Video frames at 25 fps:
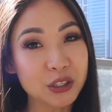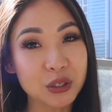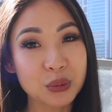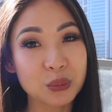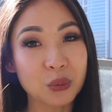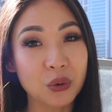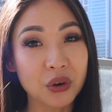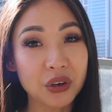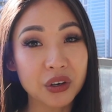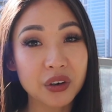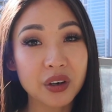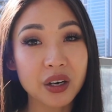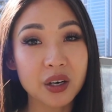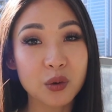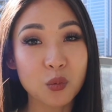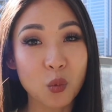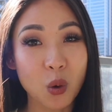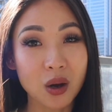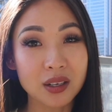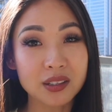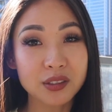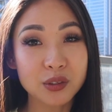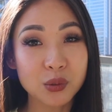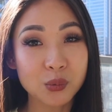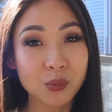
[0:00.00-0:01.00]
You water it
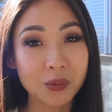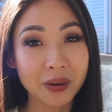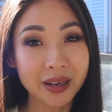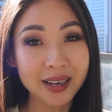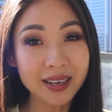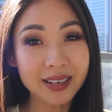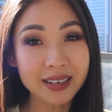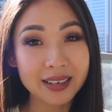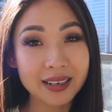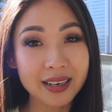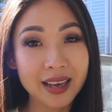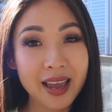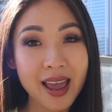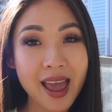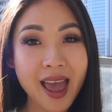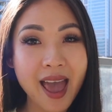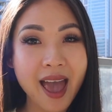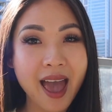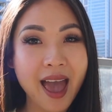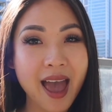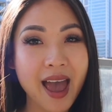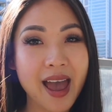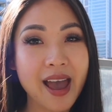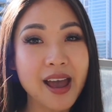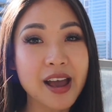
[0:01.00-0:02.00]
once a week
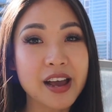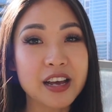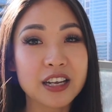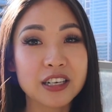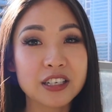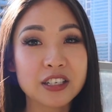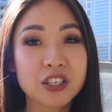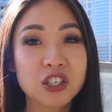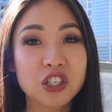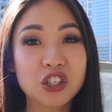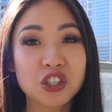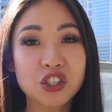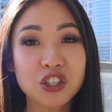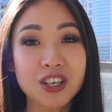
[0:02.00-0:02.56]
and